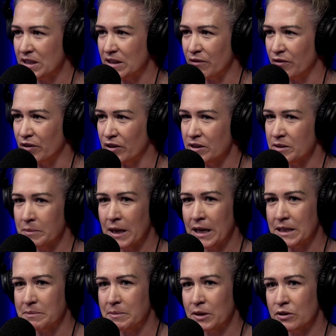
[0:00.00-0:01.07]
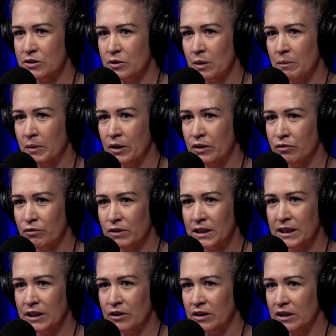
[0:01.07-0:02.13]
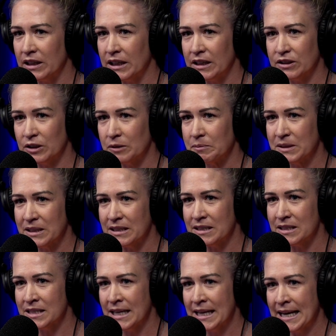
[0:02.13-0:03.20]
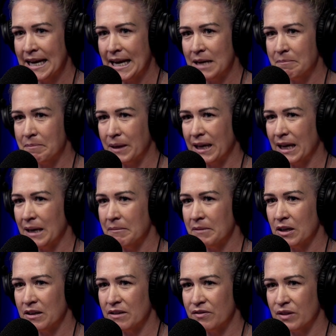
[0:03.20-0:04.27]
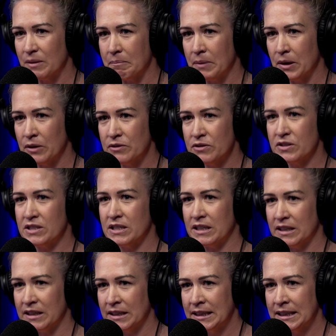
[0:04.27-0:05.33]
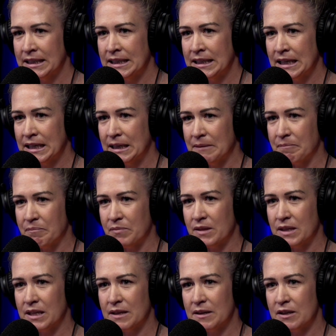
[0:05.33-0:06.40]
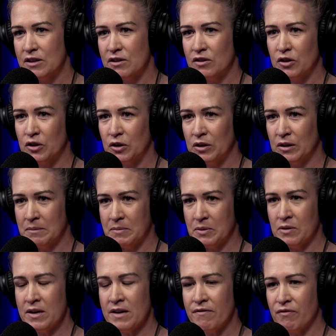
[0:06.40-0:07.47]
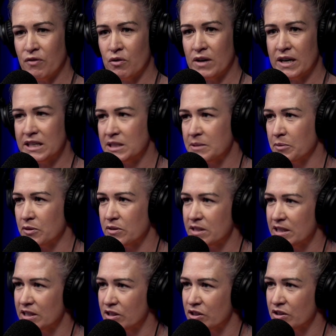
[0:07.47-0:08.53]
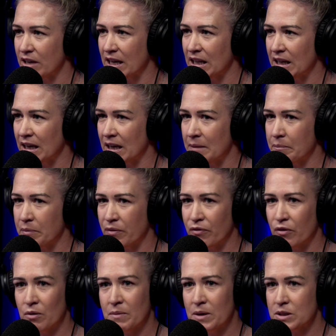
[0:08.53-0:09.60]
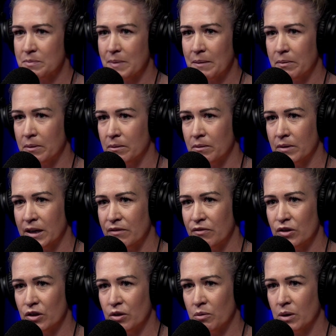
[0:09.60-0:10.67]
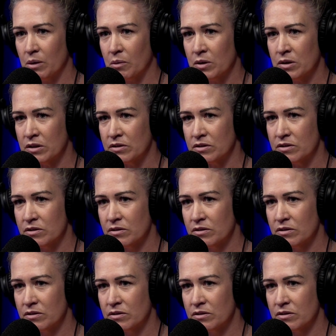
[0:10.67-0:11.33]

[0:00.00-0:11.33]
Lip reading: in the first place? Because you were both really early adopters and became kind of the poster girl and boy for esports in Australia before most people even knew what it was.